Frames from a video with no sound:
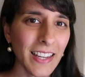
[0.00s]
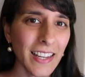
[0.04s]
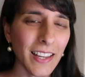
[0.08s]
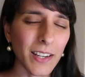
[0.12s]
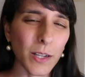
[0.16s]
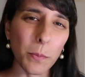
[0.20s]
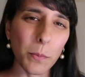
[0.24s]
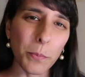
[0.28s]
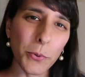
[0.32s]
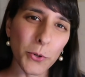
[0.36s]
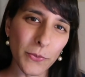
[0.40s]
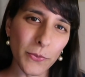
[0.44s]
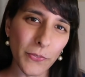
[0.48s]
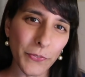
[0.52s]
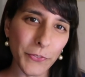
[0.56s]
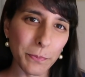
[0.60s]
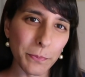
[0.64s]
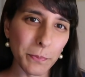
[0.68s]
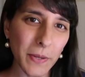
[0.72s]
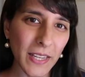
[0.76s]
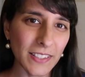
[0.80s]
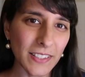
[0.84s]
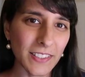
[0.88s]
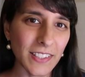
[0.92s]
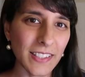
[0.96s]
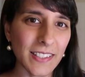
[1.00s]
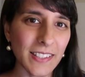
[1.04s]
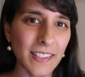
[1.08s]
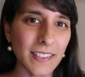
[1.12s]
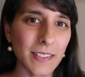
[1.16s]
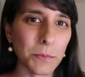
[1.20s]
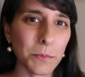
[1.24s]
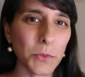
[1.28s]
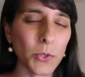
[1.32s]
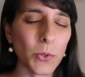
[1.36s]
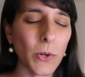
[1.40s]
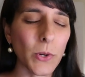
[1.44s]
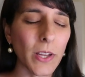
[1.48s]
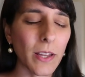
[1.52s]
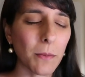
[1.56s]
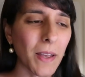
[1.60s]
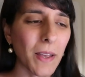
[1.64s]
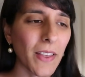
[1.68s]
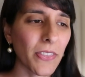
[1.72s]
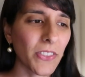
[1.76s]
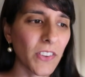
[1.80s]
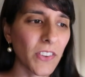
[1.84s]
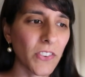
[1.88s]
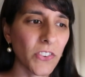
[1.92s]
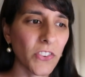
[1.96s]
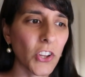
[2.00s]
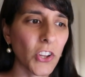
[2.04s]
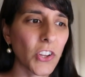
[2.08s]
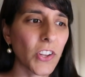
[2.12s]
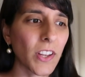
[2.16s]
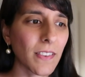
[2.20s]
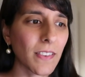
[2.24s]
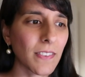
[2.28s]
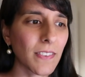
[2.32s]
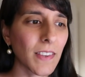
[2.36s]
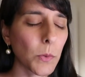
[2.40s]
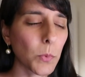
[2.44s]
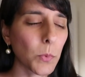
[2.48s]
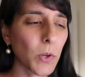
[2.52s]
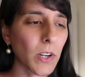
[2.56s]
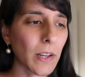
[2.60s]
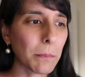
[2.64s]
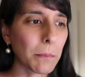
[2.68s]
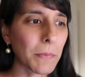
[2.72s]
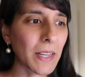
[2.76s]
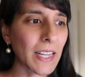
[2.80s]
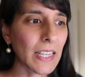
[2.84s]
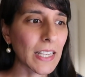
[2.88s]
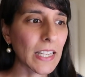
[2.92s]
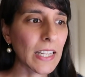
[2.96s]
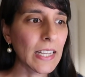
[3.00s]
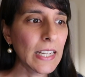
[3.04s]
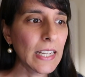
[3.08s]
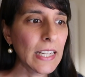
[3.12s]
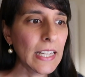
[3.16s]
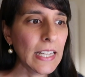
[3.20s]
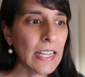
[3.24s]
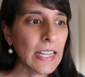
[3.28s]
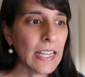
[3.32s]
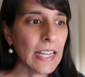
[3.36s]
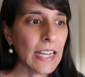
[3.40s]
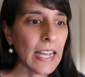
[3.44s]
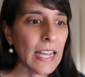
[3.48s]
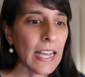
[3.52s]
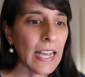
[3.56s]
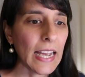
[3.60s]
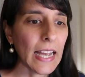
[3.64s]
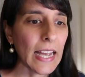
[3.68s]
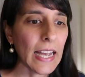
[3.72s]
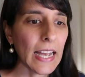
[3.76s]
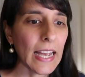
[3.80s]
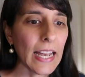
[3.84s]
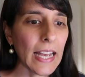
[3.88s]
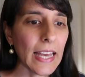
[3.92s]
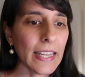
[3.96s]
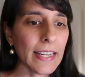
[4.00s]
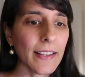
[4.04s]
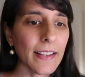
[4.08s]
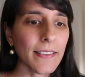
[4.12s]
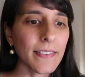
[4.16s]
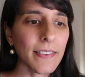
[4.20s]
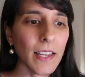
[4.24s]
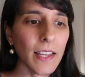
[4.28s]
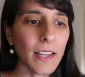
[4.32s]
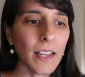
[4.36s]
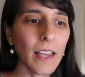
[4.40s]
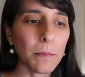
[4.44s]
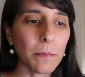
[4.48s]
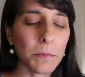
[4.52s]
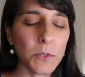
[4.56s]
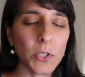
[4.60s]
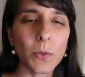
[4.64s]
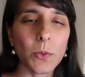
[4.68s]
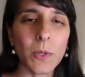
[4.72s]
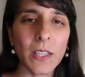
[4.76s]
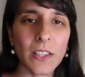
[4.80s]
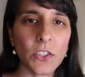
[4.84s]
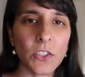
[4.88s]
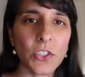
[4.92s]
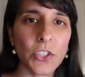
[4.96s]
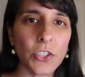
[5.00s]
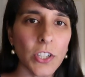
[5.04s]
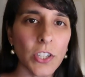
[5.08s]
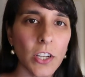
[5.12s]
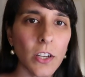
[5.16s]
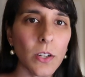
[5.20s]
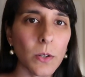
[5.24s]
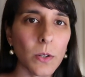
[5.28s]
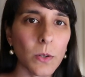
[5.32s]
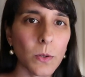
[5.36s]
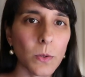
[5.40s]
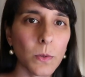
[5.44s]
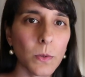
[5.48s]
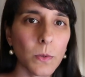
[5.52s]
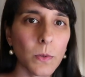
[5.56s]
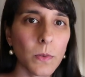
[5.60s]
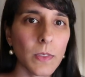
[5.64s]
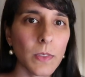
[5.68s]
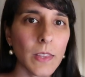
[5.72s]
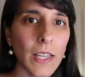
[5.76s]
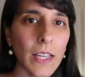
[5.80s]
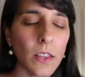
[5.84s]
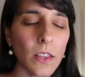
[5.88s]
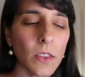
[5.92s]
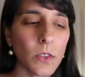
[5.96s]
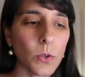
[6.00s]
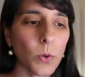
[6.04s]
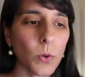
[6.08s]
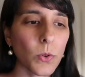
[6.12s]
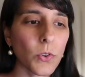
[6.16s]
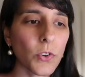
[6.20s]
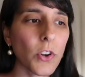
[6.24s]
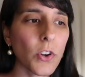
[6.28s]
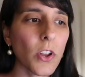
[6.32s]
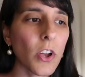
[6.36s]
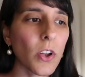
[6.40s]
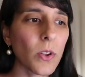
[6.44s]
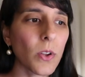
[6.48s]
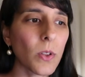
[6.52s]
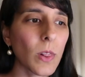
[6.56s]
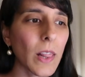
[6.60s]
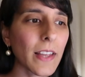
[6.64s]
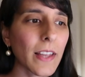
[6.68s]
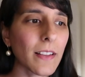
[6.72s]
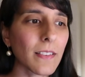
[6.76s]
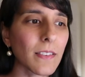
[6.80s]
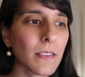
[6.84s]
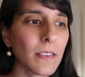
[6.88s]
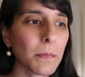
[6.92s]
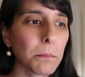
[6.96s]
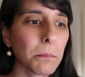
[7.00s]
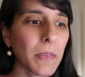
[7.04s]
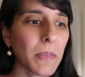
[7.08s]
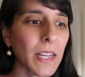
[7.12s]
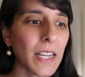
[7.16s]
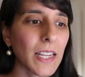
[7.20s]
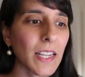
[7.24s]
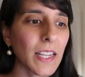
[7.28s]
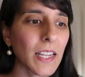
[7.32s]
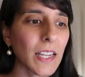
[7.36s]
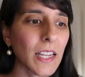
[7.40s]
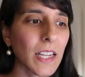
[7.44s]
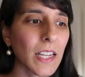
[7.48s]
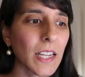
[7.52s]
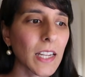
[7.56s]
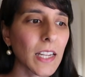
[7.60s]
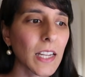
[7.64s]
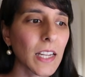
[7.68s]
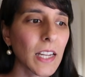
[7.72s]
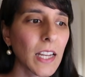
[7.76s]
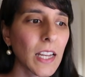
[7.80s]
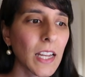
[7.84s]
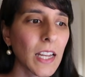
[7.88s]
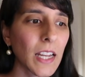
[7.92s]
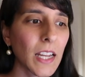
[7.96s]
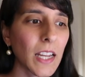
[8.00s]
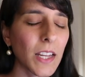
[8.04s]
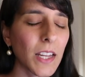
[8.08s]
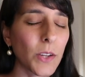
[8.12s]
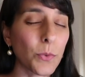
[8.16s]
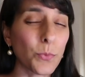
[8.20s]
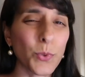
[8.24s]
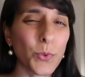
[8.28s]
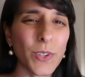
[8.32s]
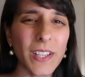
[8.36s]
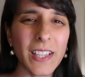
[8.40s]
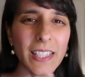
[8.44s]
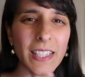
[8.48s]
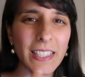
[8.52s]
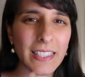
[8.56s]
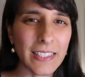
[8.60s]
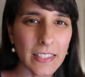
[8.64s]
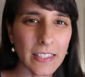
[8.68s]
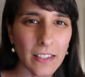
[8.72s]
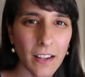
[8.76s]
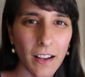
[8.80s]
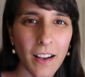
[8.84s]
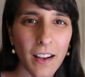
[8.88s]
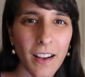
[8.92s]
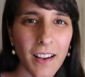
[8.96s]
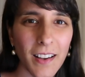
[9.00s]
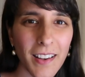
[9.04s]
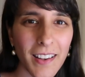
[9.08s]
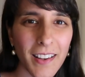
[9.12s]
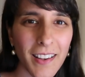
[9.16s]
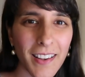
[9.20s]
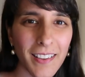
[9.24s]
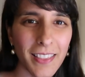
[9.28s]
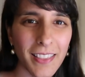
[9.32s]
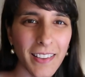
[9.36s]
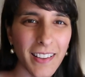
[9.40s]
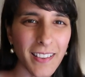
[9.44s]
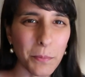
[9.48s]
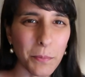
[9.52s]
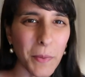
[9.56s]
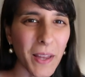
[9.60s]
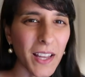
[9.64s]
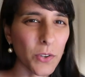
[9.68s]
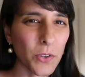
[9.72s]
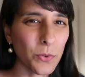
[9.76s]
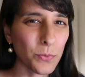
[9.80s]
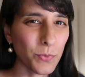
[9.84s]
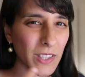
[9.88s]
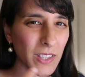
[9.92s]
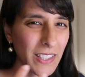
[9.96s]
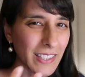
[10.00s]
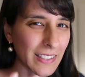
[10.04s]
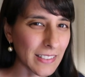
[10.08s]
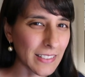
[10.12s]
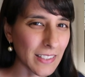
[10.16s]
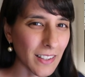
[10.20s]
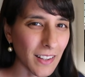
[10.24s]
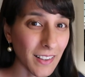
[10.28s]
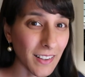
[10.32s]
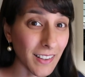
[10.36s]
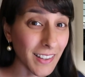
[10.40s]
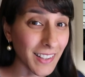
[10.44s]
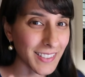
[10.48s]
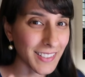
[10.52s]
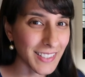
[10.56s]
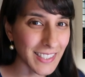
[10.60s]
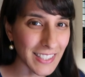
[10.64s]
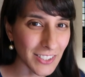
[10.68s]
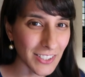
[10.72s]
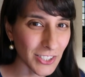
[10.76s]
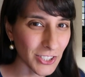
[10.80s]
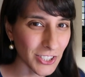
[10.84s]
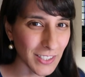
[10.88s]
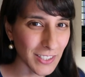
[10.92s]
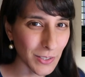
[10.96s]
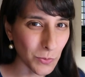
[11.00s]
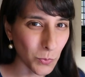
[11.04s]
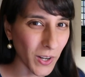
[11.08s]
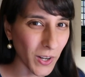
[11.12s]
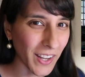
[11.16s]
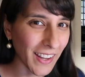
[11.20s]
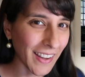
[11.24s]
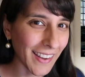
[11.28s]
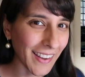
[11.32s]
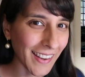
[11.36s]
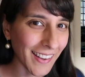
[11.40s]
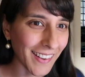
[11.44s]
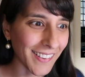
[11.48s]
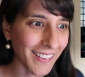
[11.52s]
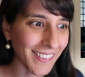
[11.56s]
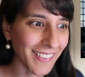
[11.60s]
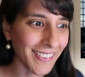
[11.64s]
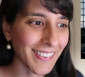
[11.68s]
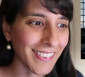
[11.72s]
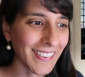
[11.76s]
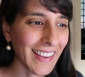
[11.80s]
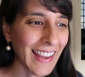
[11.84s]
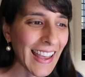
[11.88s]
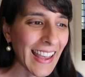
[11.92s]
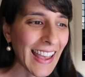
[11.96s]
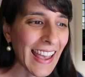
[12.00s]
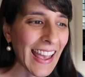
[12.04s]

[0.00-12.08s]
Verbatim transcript: And I'll put pictures as I'm talking about this so you can see what I mean. And as they kept doing the show, they thought, no, let's make it really dark. Let's make it a really dark, dingy warehouse.